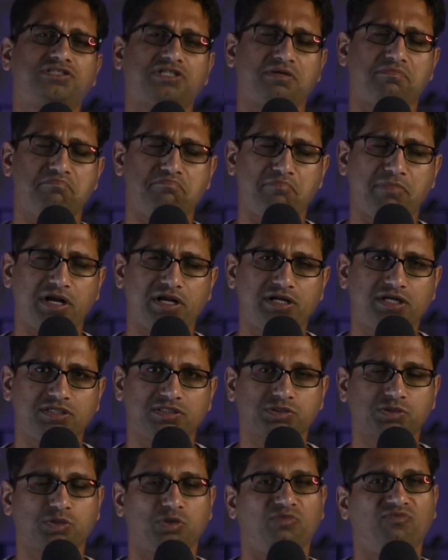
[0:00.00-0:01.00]

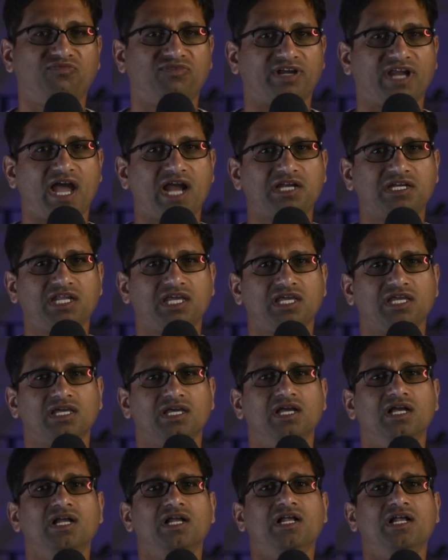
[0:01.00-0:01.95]
tremendous scope for acting